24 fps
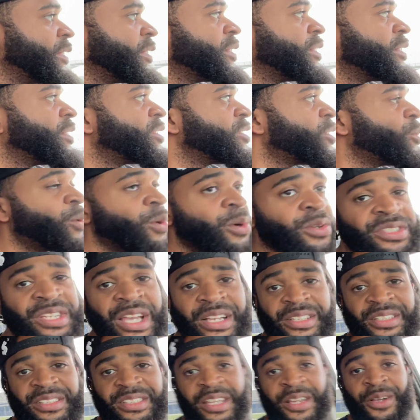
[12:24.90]
So we're gonna take
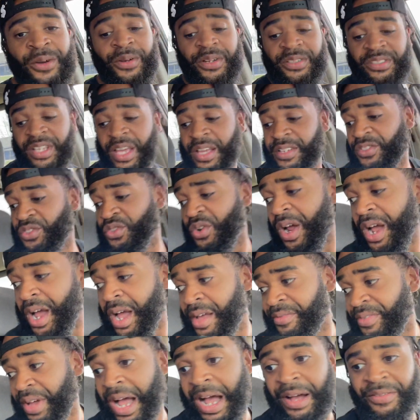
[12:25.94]
this thing on a test
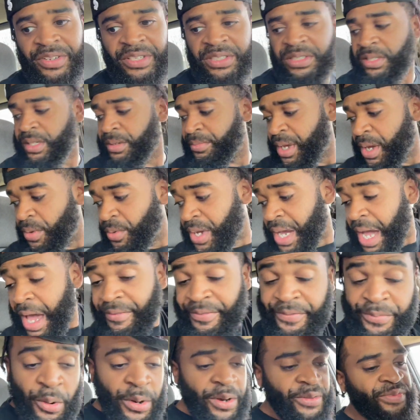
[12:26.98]
drive. Obviously, man, we got
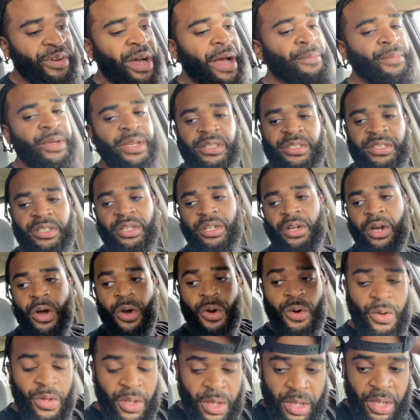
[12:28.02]
45 minutes to
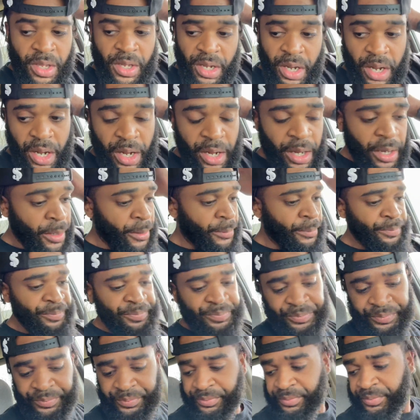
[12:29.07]
go.
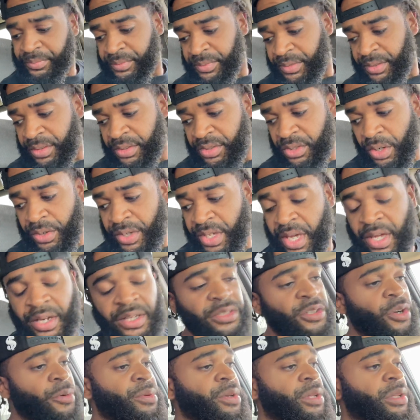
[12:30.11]
So yeah, this is
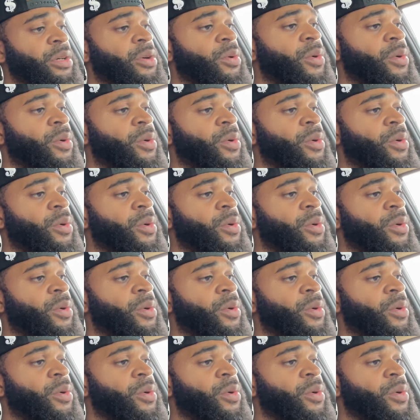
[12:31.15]
gonna be a little